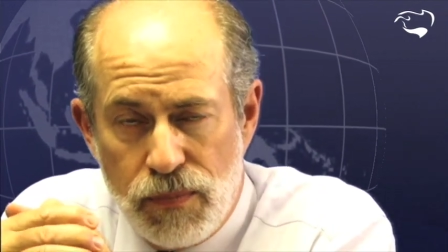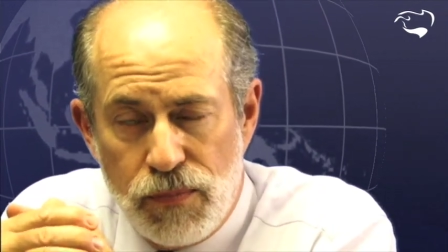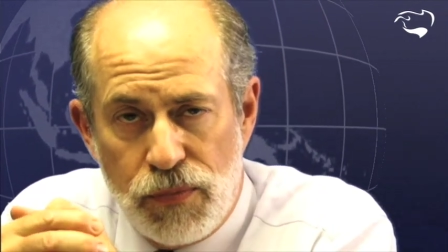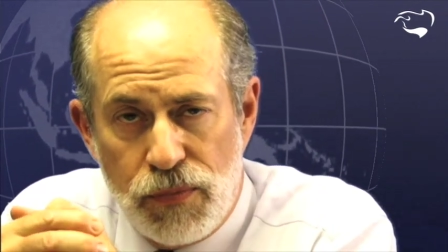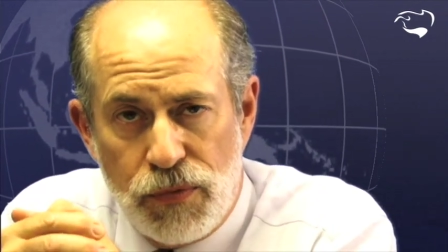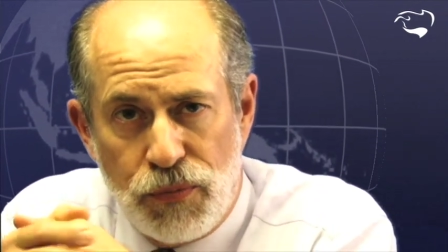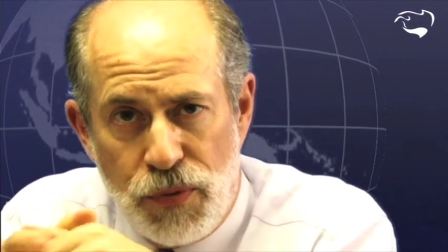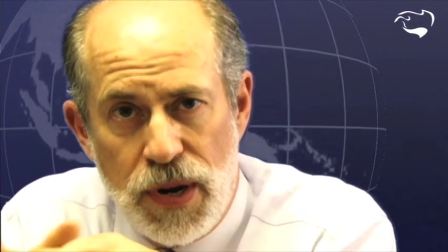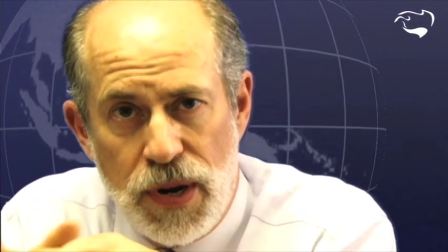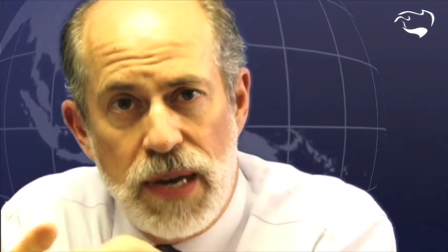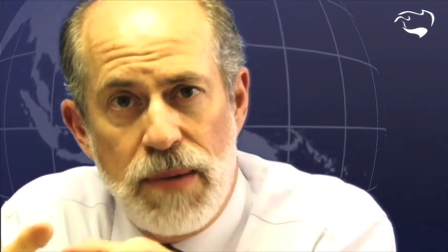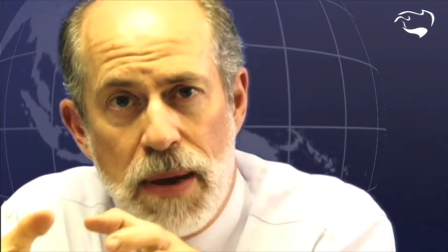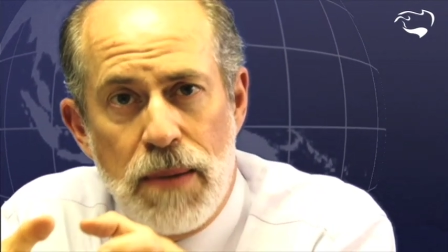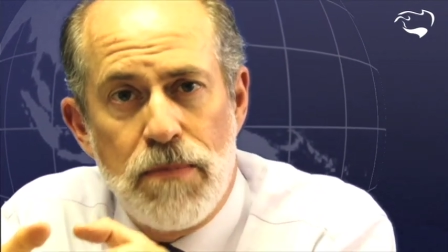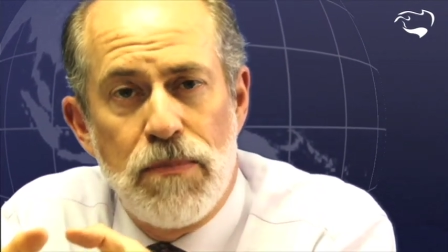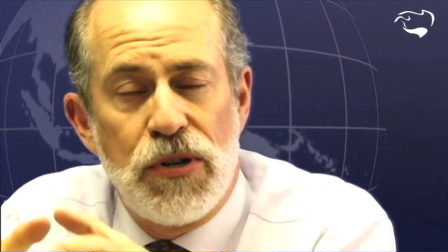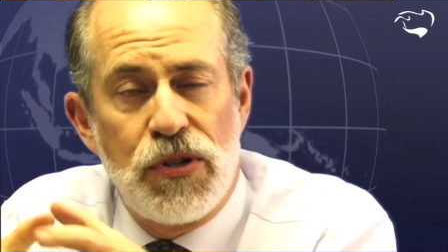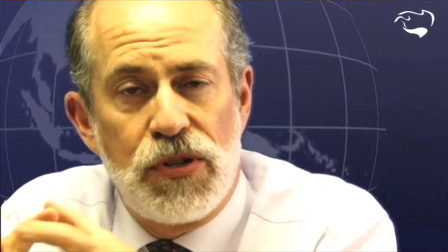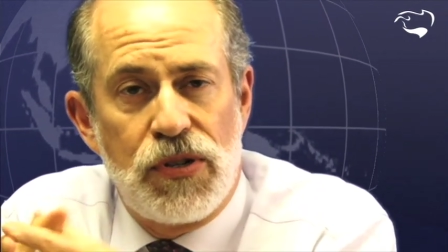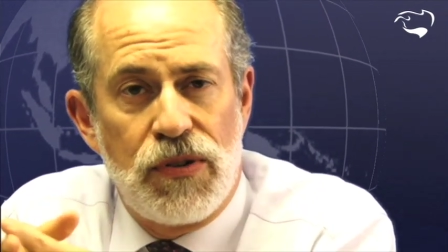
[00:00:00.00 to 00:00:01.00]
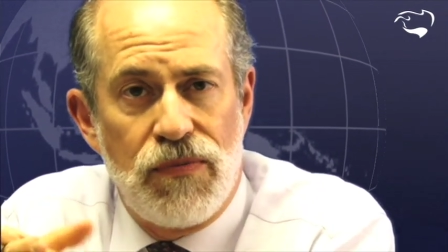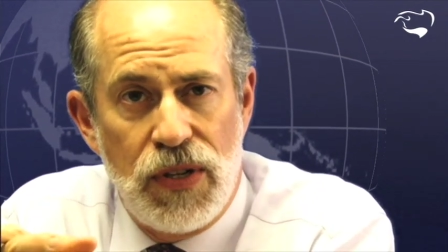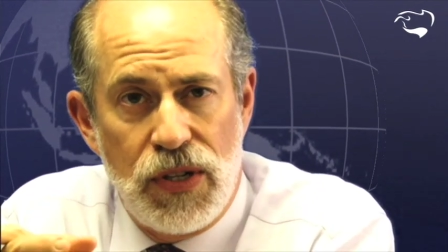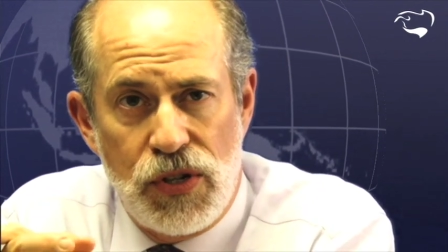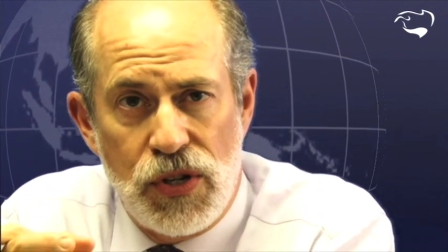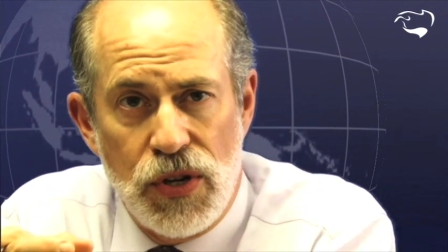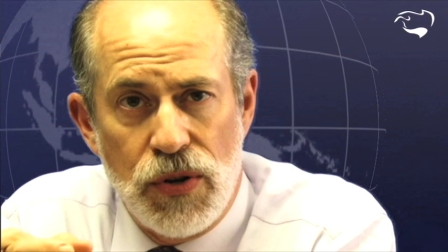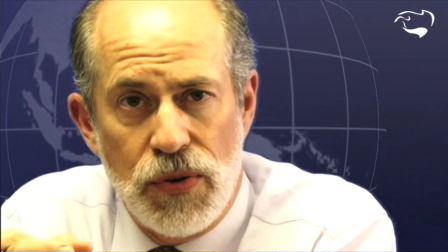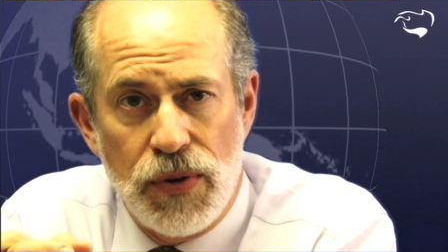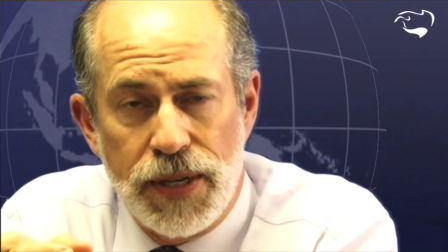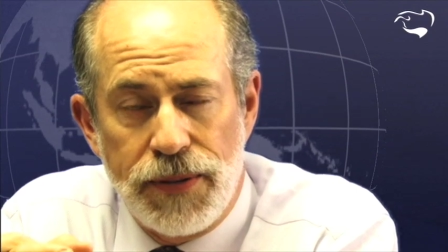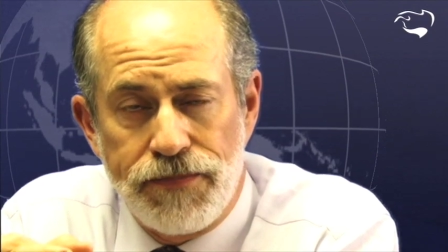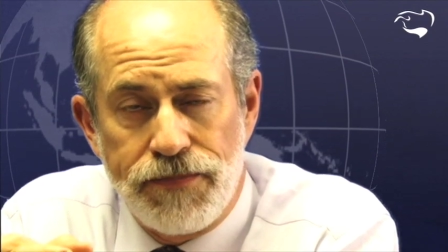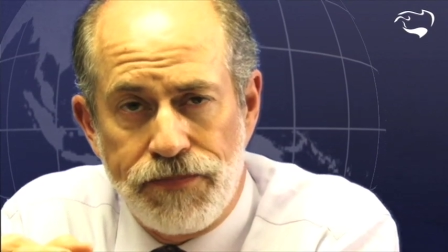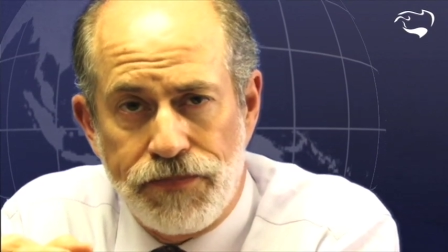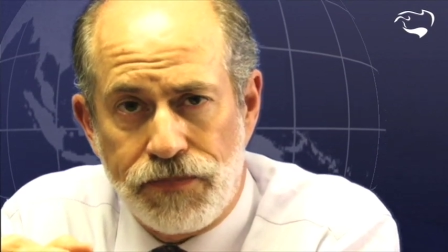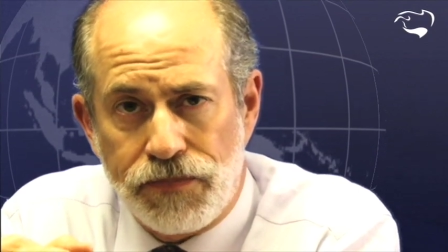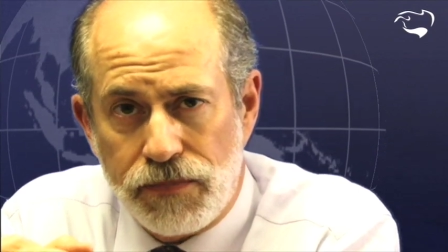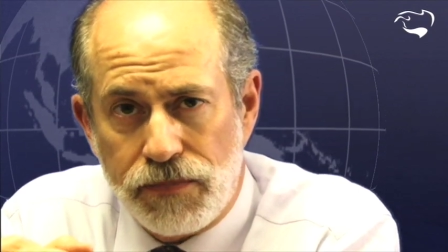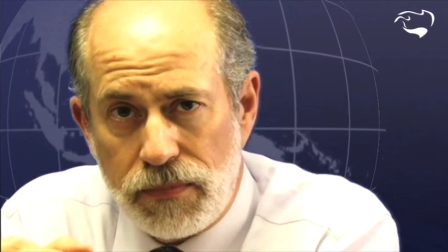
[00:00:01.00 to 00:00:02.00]
three members of this unit,
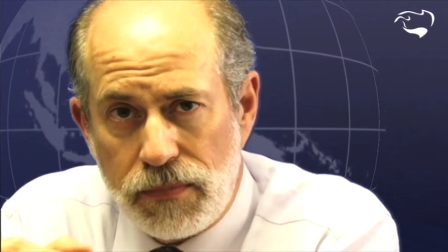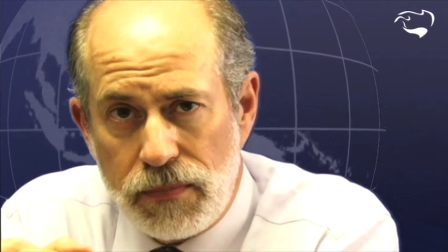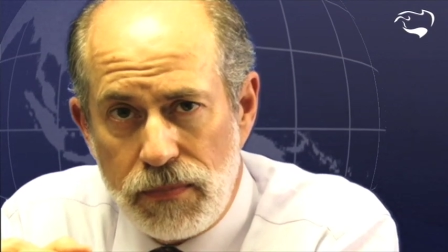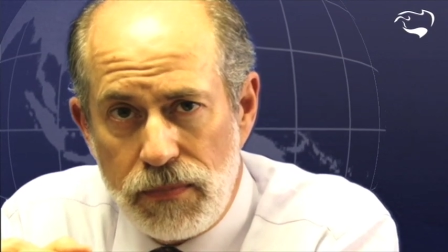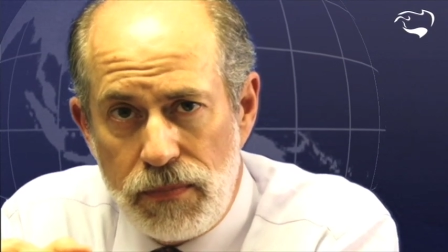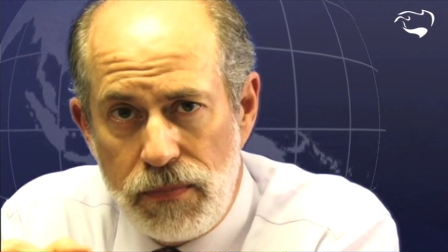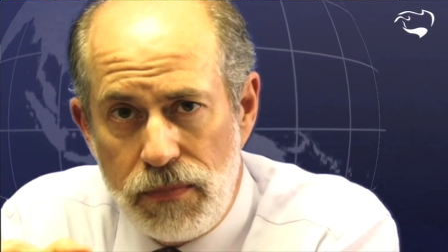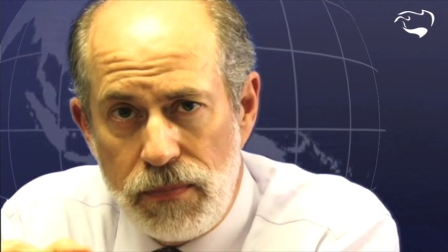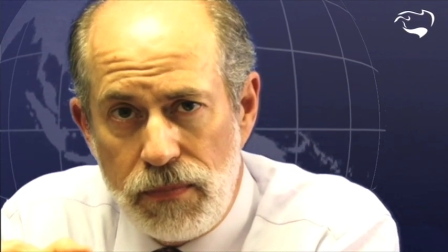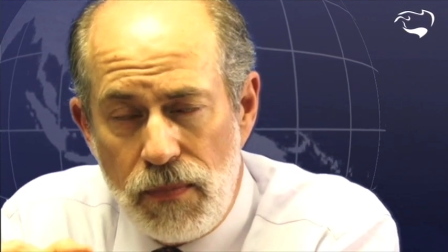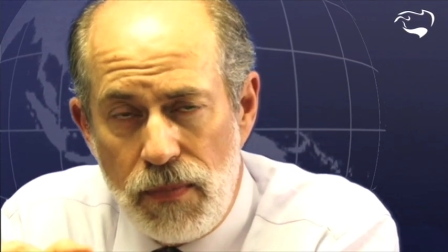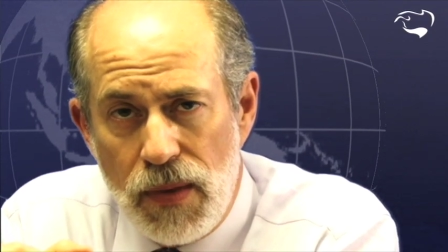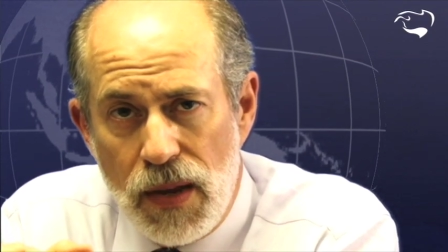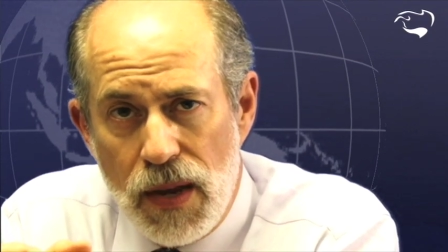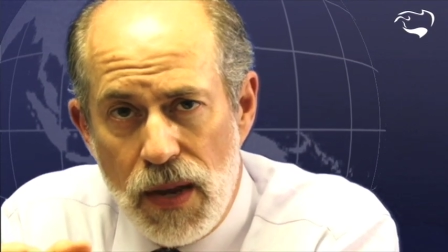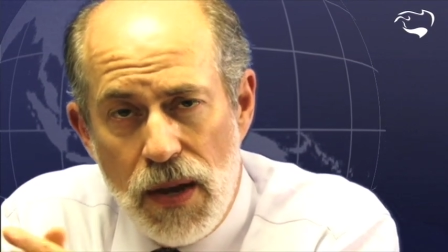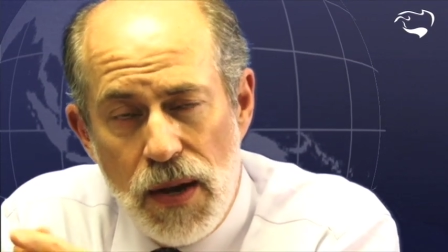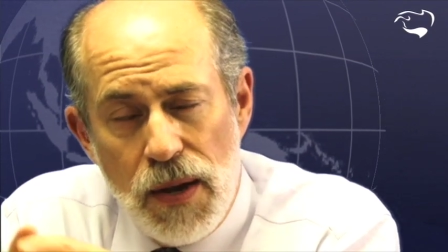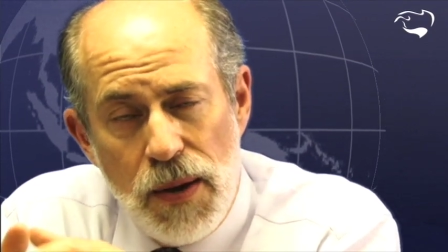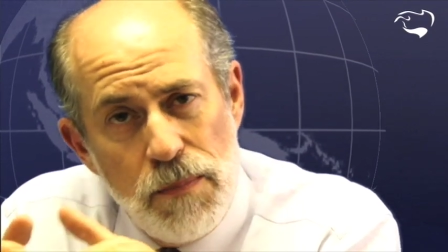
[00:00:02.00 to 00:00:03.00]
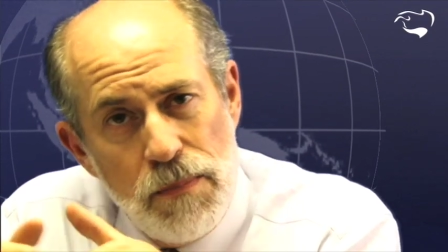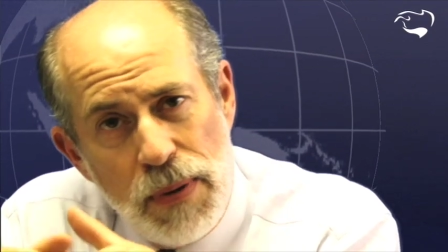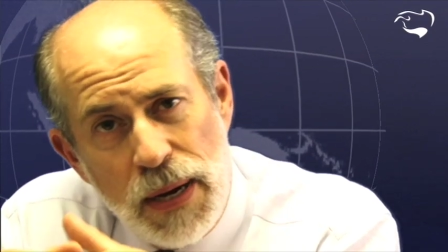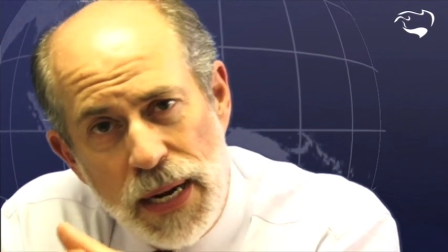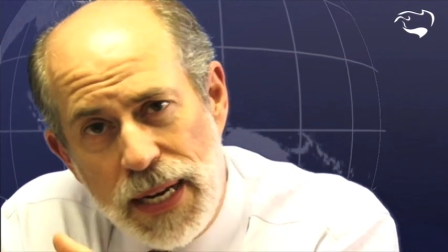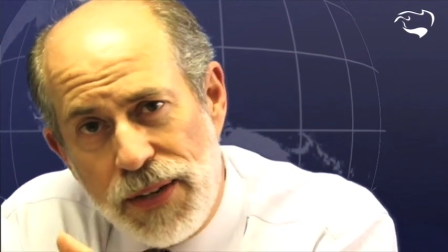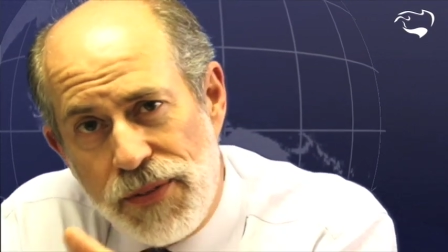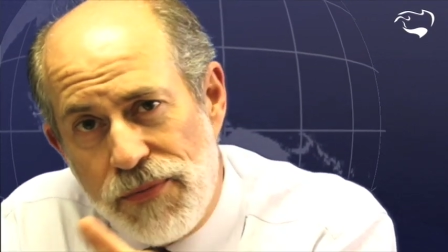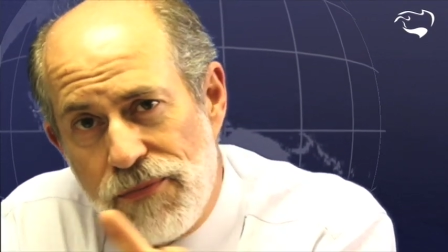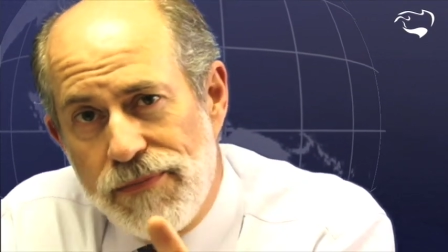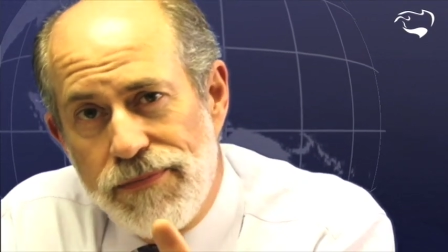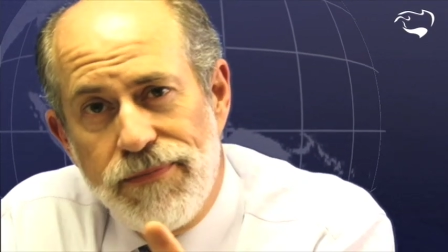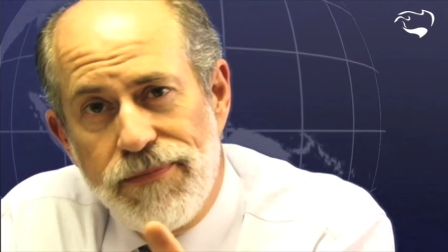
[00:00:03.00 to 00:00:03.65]
but it